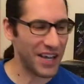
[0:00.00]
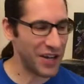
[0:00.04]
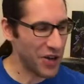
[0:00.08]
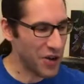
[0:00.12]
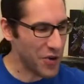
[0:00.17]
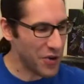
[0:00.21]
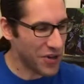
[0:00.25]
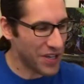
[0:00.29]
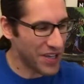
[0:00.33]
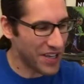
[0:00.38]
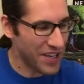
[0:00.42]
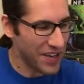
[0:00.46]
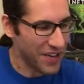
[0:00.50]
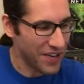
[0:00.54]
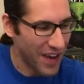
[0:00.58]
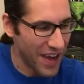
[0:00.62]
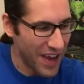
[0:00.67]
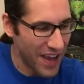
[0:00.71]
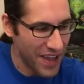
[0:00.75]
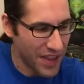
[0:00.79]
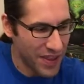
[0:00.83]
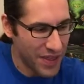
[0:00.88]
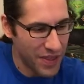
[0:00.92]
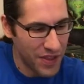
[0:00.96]
Edo here,
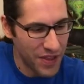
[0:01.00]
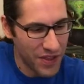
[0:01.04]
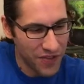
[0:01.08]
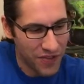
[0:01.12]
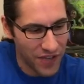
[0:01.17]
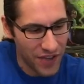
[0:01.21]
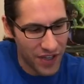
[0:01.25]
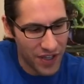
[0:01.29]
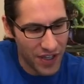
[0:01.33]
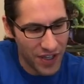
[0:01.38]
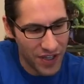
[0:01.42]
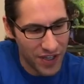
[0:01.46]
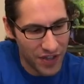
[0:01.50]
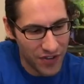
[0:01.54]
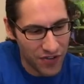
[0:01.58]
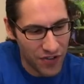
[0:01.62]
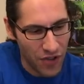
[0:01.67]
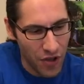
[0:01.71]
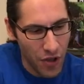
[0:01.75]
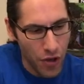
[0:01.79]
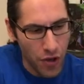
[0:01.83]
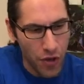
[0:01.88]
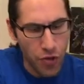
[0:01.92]
and this is